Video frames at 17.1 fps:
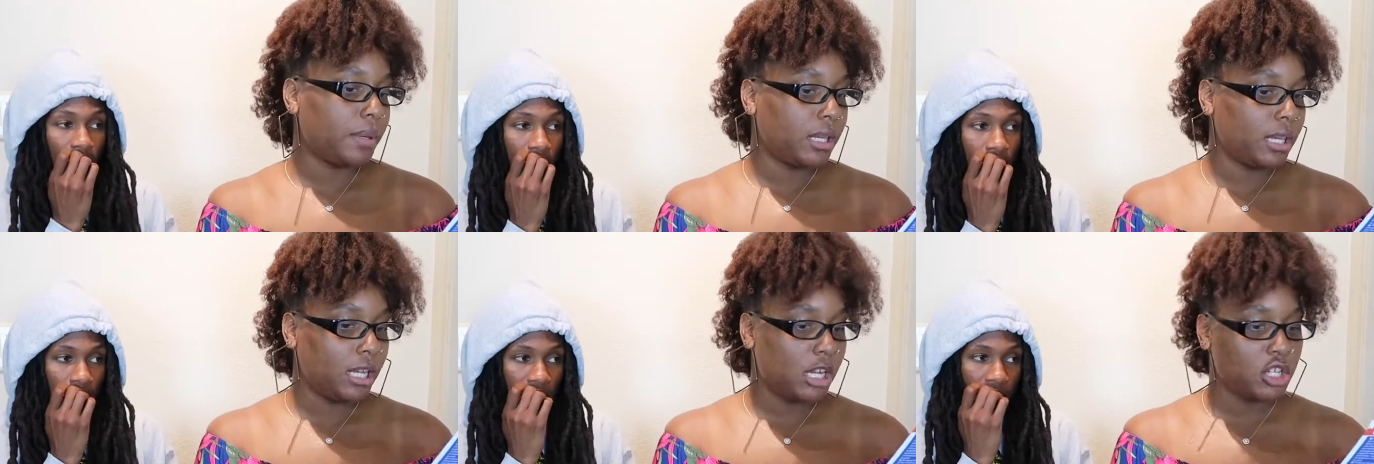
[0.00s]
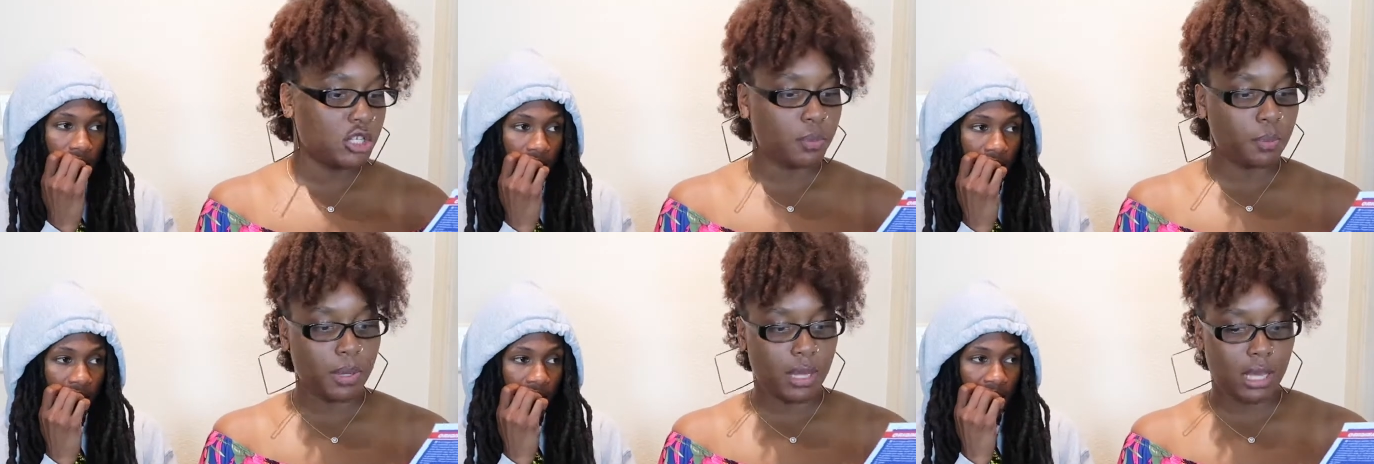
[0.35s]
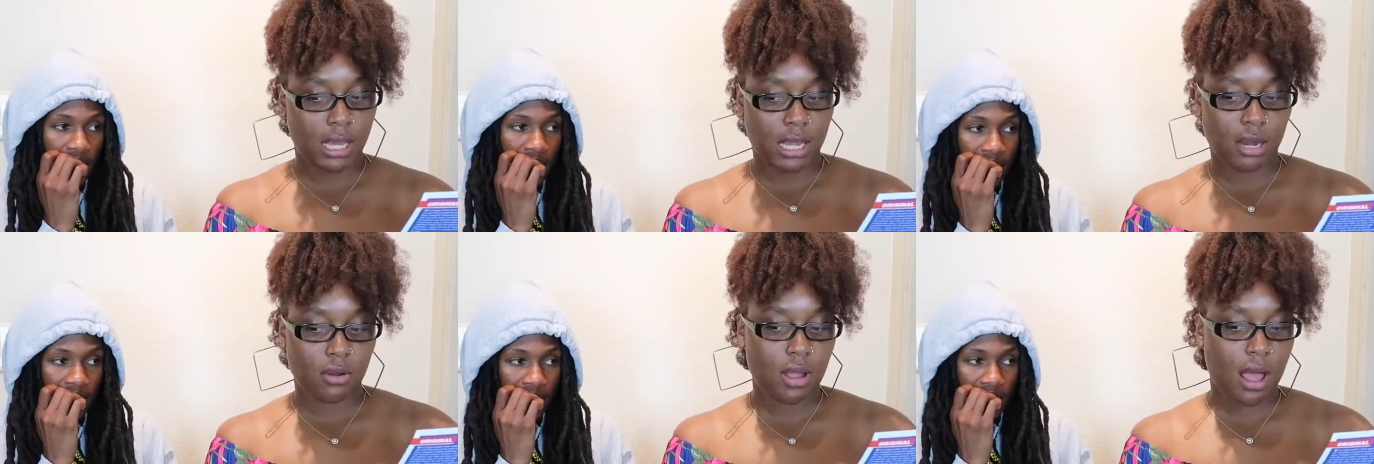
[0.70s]
Speaker 1: peach,
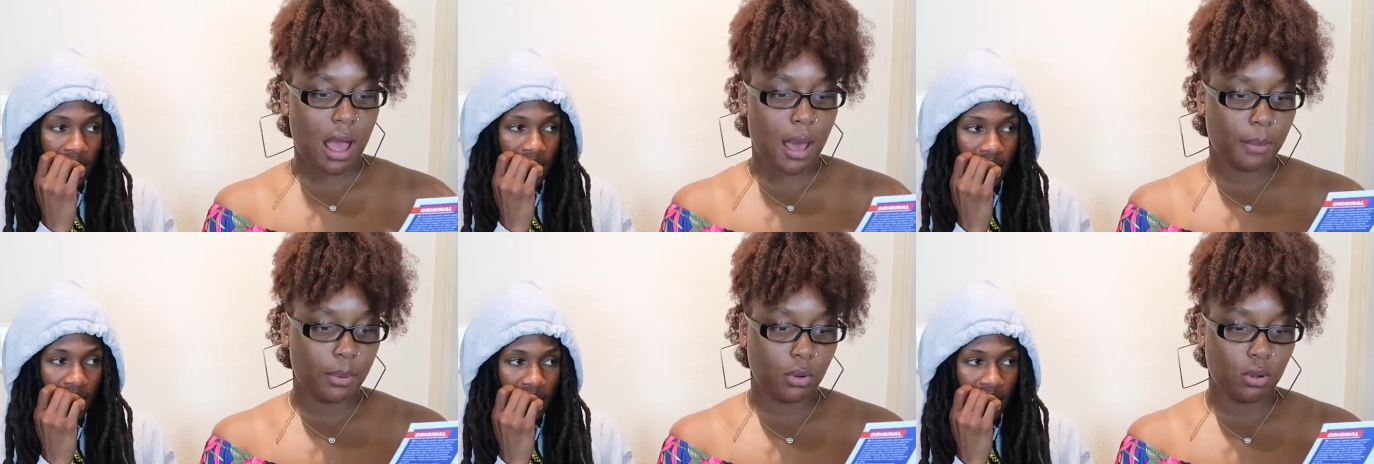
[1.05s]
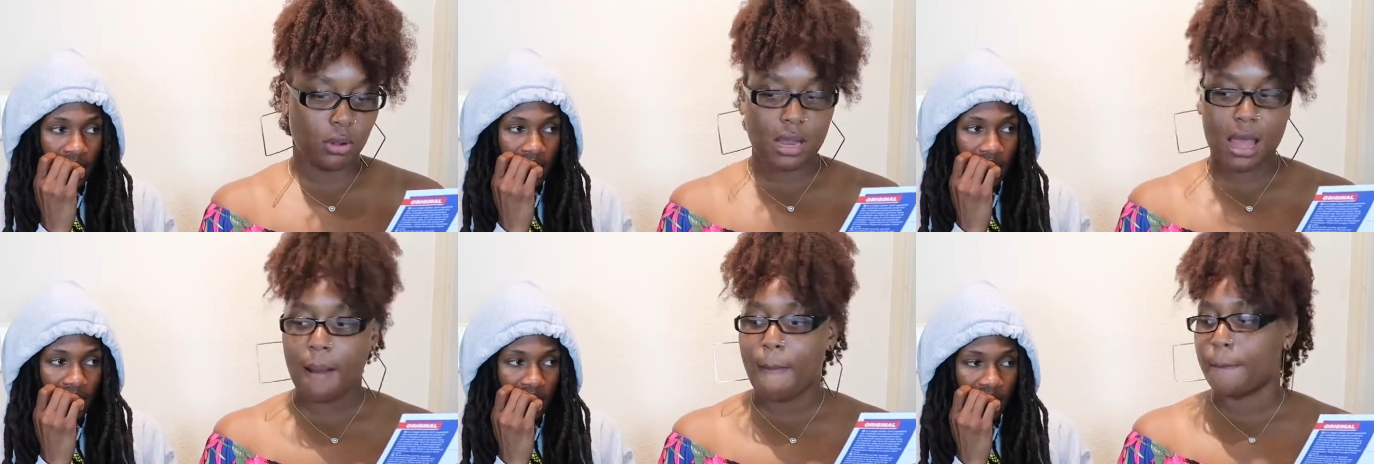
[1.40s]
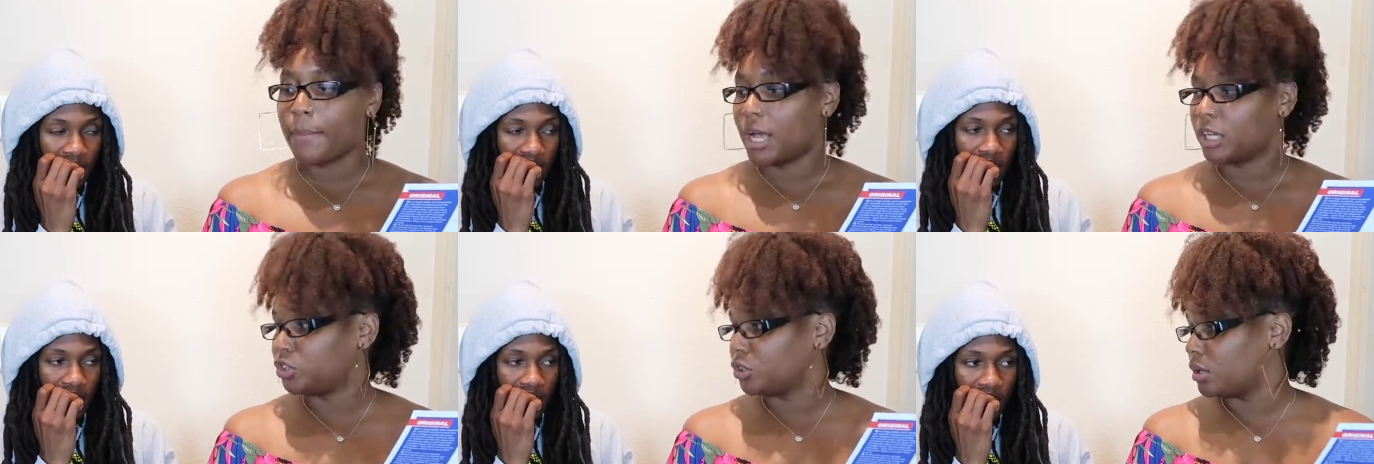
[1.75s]
pear, apple,
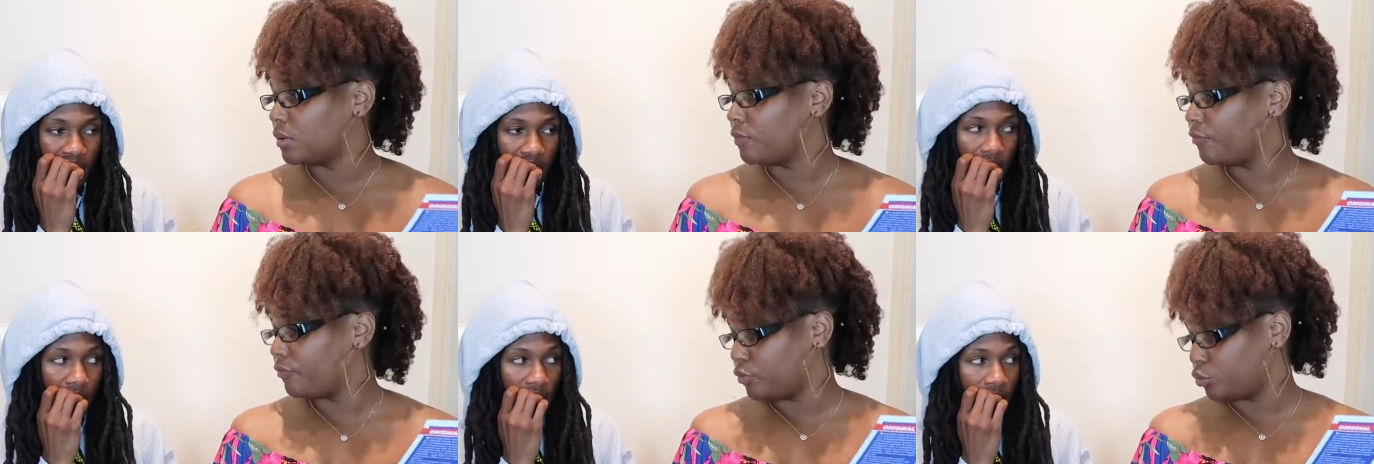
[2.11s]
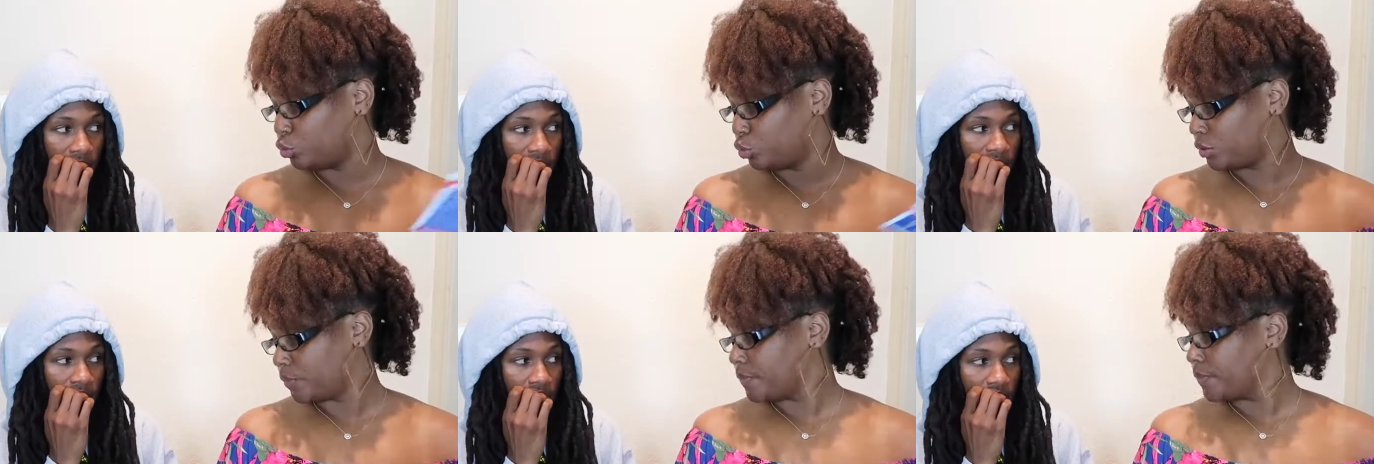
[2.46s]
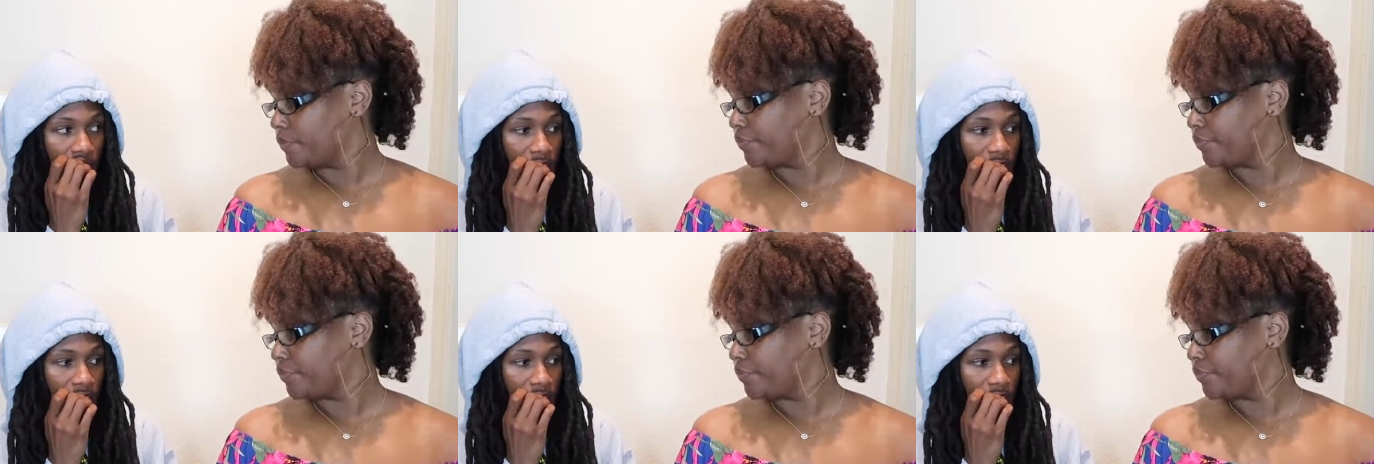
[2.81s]
and passion fruit.